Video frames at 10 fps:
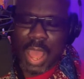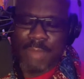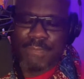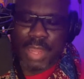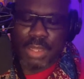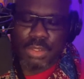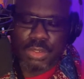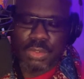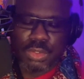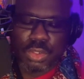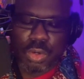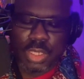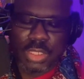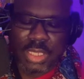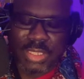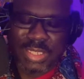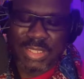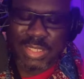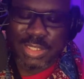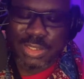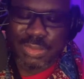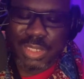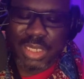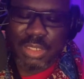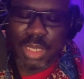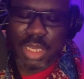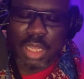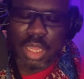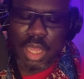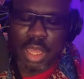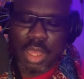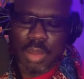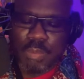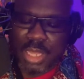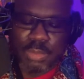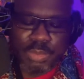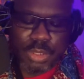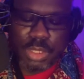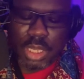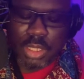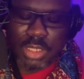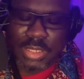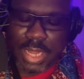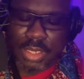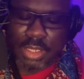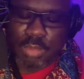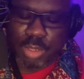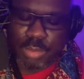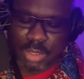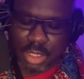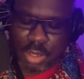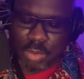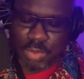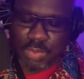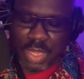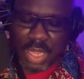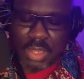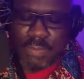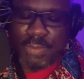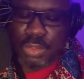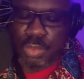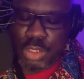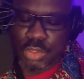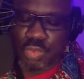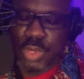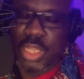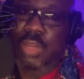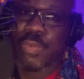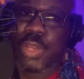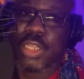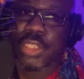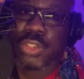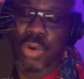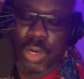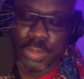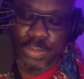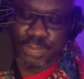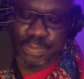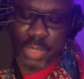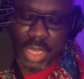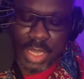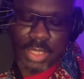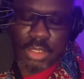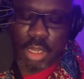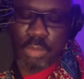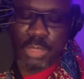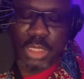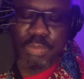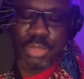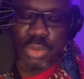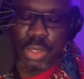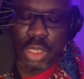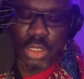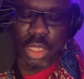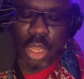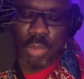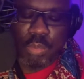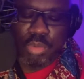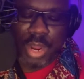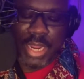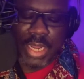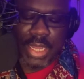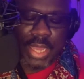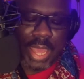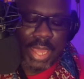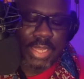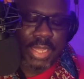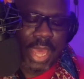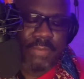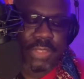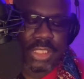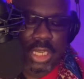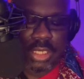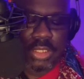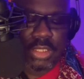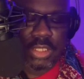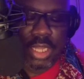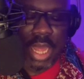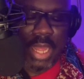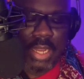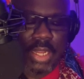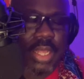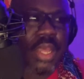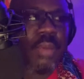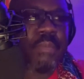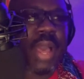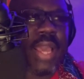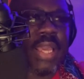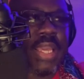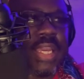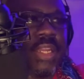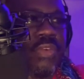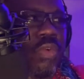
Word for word: I found two stories that just intrigued me based purely on the title and the premise alone. The first one is really, really short. It's called Miss Beulah's Braiding and Life Change Salon by Eden